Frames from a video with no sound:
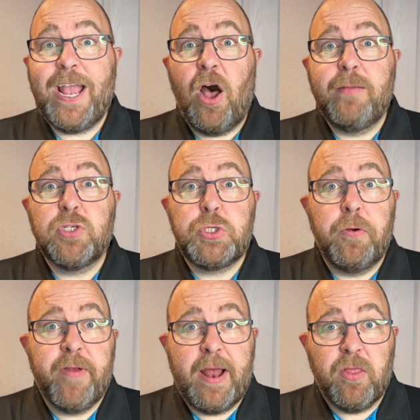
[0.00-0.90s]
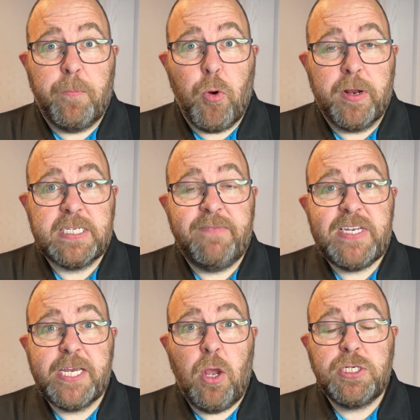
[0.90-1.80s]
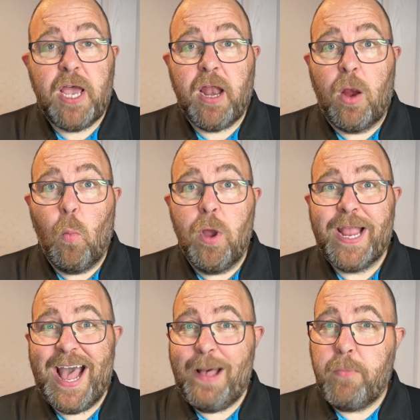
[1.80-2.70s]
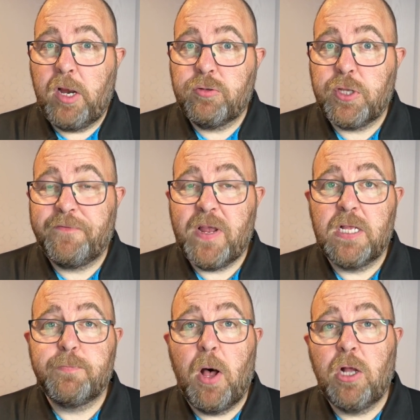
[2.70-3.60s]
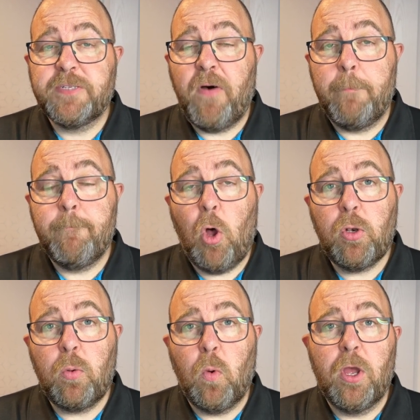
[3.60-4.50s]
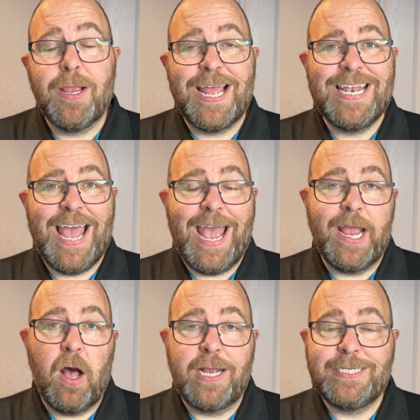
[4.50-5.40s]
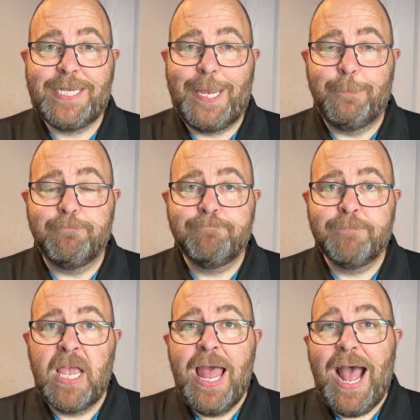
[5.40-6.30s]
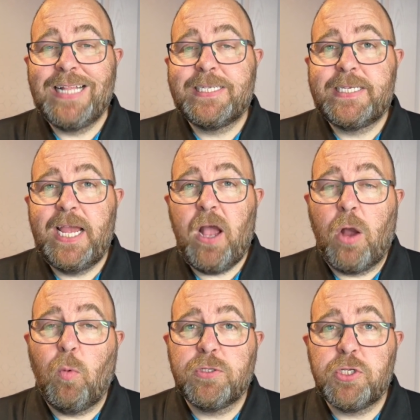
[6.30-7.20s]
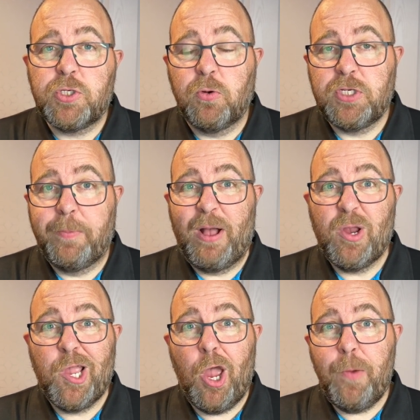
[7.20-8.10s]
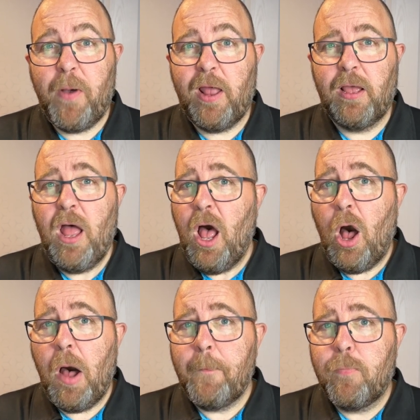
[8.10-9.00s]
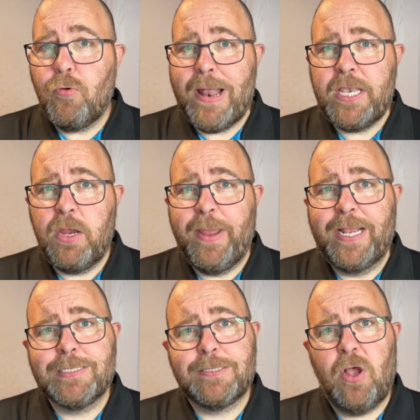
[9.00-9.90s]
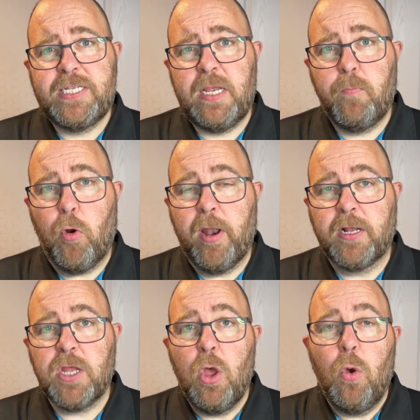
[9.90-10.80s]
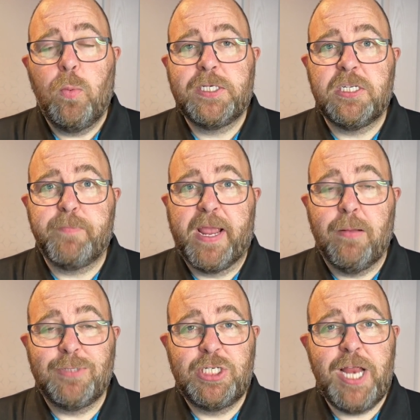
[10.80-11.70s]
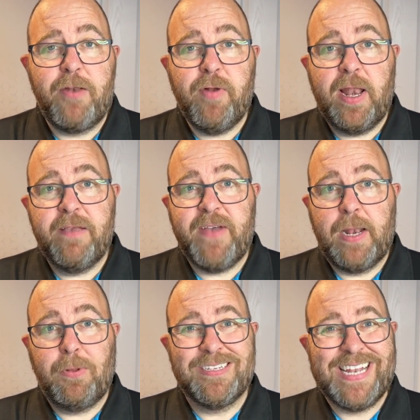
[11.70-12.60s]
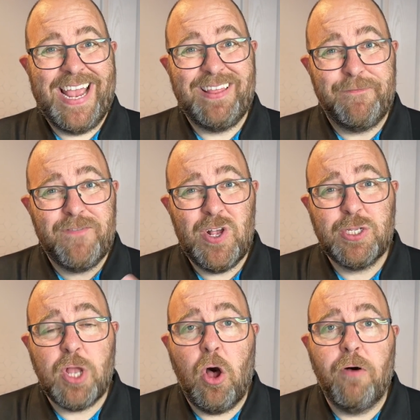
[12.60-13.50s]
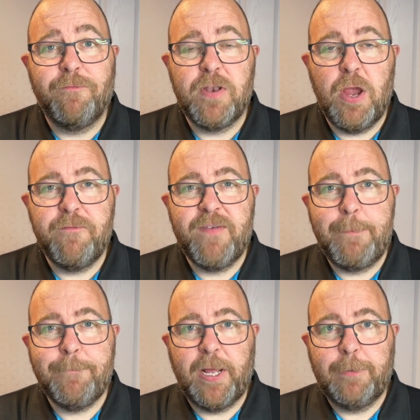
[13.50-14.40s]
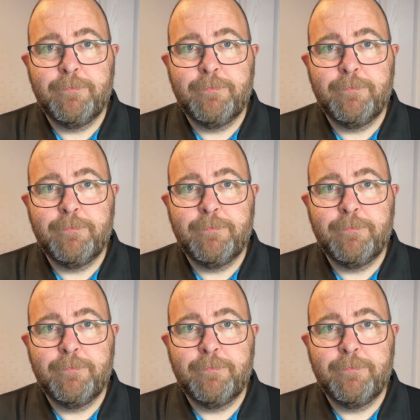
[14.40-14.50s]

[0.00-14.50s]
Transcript: I'm Stuart at the Productivity Coach, and I work at Microsoft as part of our modern work and AI team. And today I want to talk to you about Copilot, our brand new exciting product, which has become generally available today, the 1st of November.